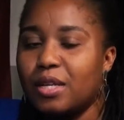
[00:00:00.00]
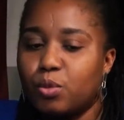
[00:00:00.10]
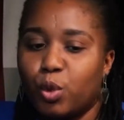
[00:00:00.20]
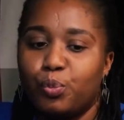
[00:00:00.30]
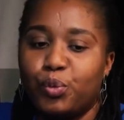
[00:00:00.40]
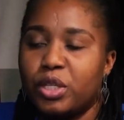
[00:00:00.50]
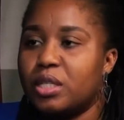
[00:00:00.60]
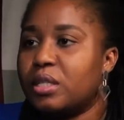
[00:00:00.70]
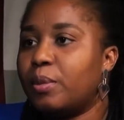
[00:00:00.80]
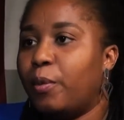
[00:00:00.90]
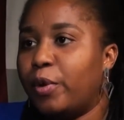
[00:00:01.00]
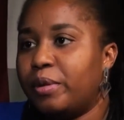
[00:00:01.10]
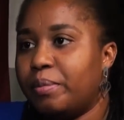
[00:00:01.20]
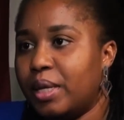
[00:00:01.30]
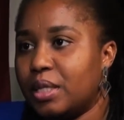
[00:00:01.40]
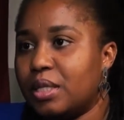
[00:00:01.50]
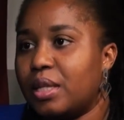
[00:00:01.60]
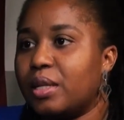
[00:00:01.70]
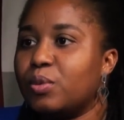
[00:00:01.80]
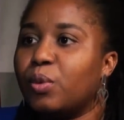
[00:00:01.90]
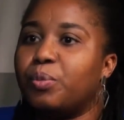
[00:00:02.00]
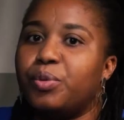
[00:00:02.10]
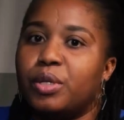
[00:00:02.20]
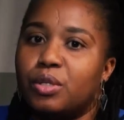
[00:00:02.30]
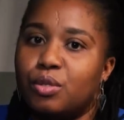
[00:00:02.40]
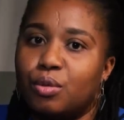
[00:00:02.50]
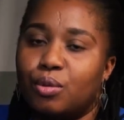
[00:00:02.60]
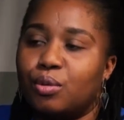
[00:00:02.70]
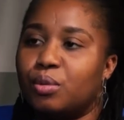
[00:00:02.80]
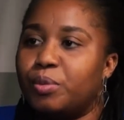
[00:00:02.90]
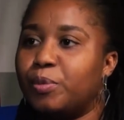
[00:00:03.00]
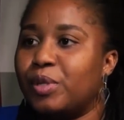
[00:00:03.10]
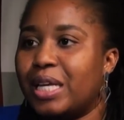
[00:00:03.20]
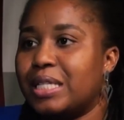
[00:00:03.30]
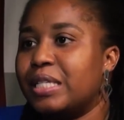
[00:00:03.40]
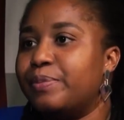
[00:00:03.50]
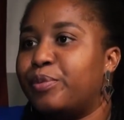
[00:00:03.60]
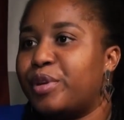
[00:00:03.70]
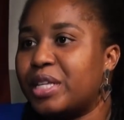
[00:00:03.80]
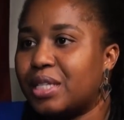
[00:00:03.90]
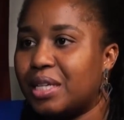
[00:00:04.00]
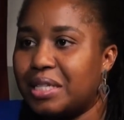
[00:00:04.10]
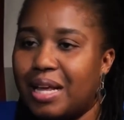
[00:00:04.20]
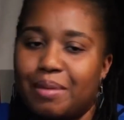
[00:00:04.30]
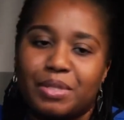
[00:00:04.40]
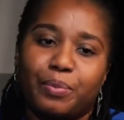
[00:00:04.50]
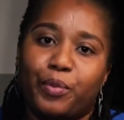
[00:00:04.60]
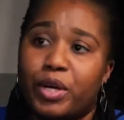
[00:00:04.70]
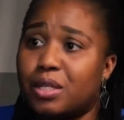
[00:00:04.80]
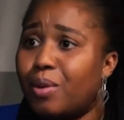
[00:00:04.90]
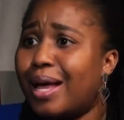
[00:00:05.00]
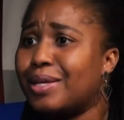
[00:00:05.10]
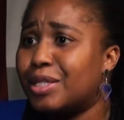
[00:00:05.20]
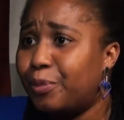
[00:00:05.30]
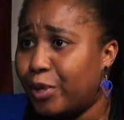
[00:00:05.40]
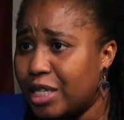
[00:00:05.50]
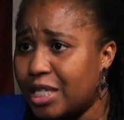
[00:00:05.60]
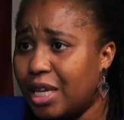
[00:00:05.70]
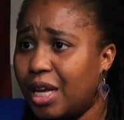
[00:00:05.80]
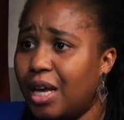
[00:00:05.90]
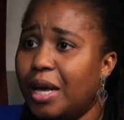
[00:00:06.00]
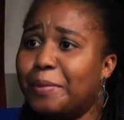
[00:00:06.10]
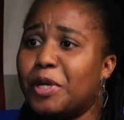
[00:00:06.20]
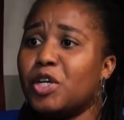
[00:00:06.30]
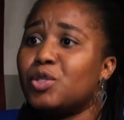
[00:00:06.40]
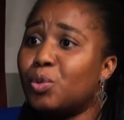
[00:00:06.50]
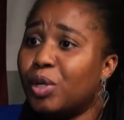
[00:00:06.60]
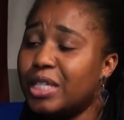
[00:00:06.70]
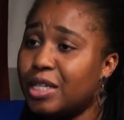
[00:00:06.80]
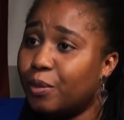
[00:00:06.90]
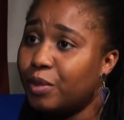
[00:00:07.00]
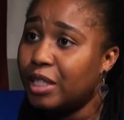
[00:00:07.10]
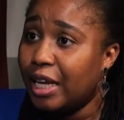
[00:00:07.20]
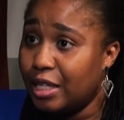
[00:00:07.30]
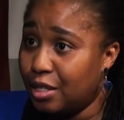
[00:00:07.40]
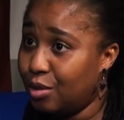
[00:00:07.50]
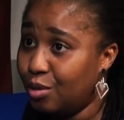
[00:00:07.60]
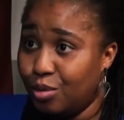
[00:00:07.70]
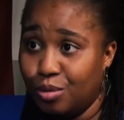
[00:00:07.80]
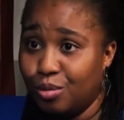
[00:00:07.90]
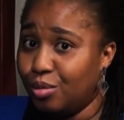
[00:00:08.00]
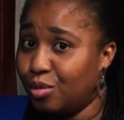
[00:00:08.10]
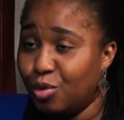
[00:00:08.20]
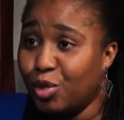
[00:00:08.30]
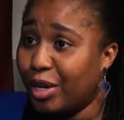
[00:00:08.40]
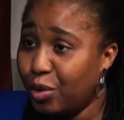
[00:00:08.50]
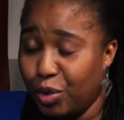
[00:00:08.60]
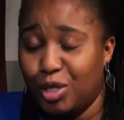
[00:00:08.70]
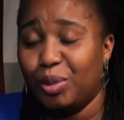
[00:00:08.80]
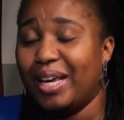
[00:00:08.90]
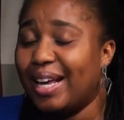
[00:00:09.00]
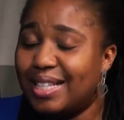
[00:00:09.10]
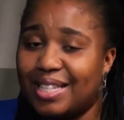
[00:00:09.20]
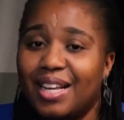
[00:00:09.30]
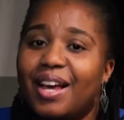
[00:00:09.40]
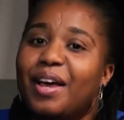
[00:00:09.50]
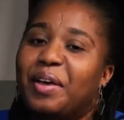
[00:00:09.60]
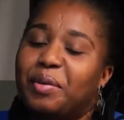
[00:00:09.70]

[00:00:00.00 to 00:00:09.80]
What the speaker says: That's what brings disappointment. That's what brings, people getting depressed and say, I'm depressed. Why are you depressed? Because you wanted something that you know you're not going to get.